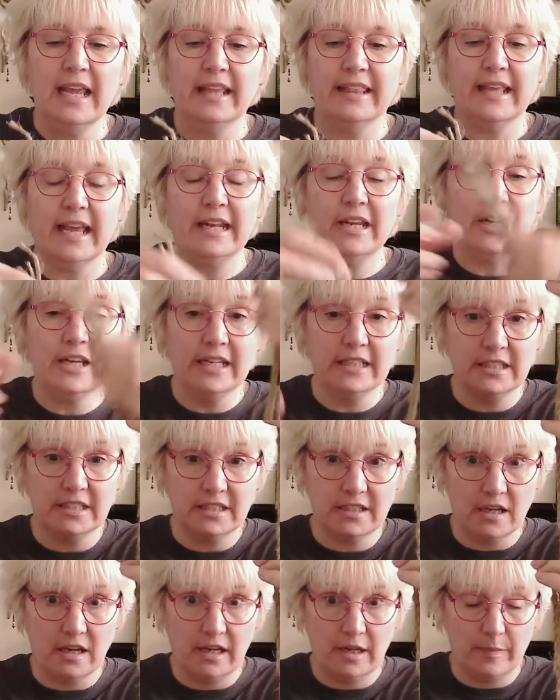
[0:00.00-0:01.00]
Then you need to
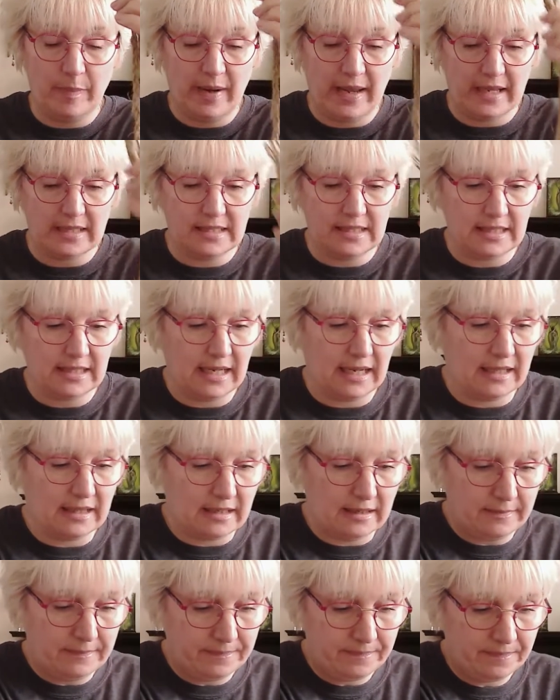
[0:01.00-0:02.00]
tie your plaits
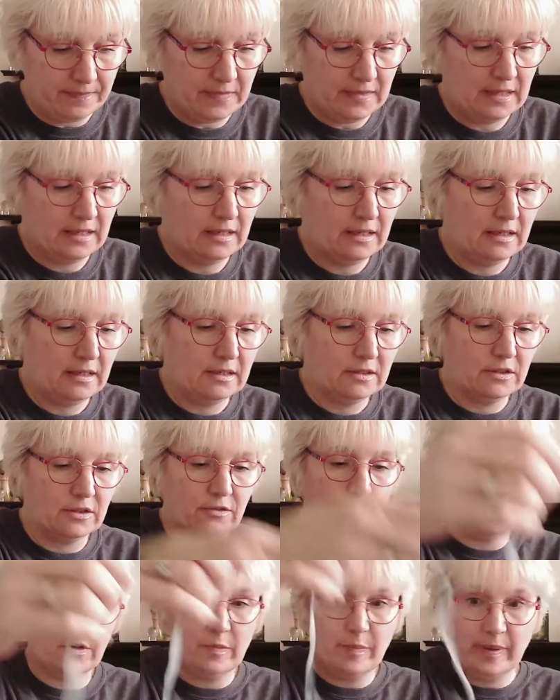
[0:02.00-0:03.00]
together. So
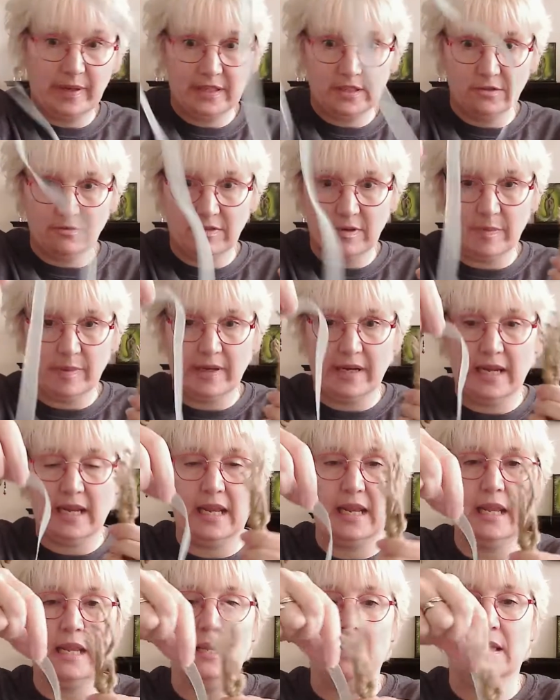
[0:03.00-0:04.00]
I've got a piece of ribbon
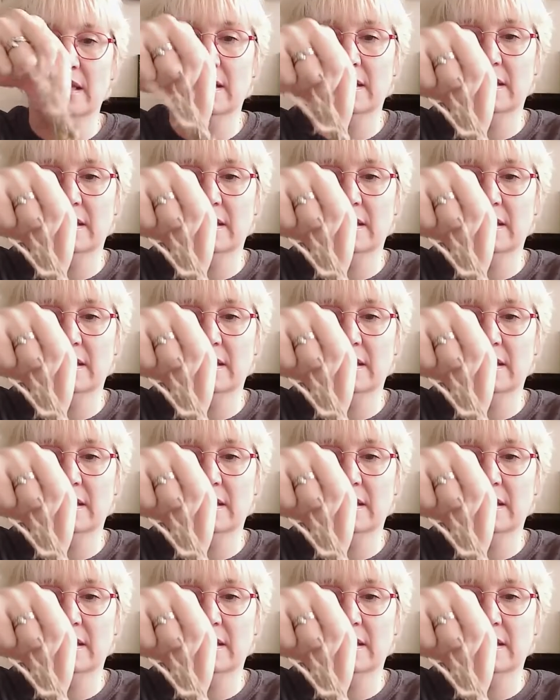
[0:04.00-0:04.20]
here